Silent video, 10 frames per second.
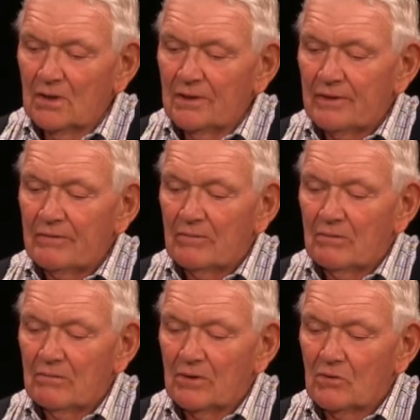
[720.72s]
and
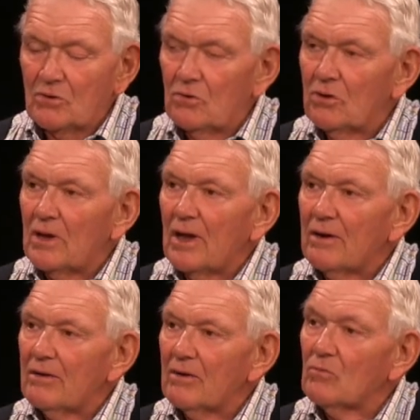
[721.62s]
hewed it out
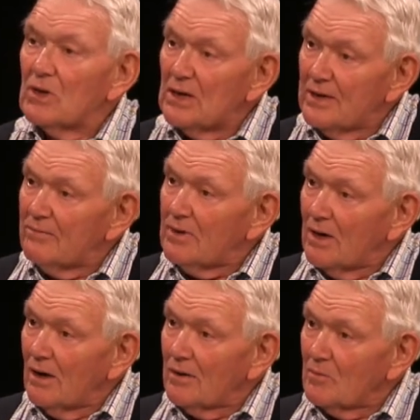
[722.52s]
of there, and we lived
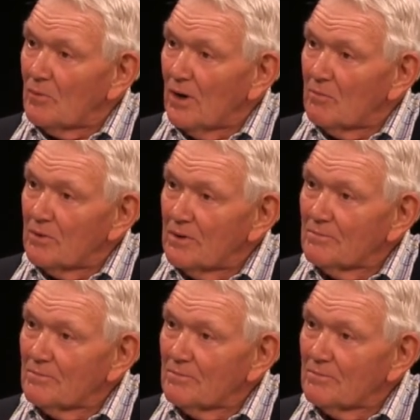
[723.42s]
on the property.